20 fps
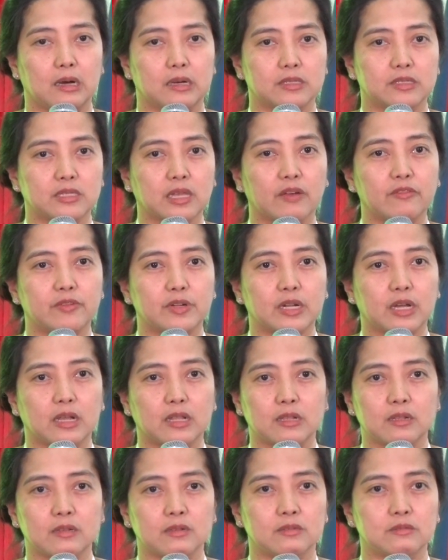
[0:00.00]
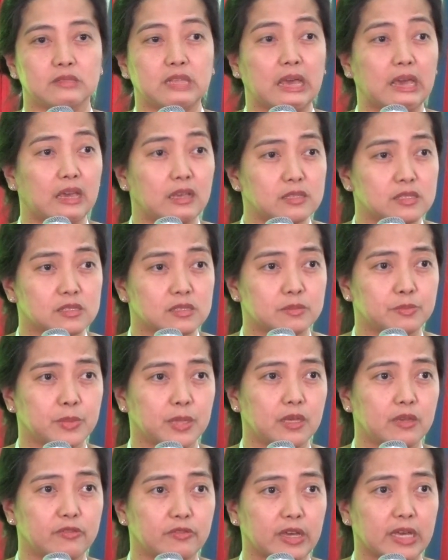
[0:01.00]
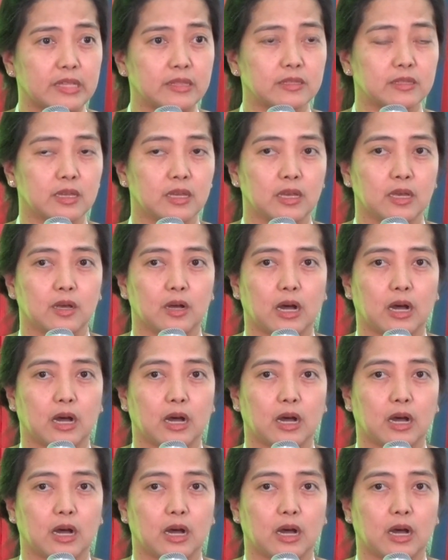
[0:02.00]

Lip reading: several days even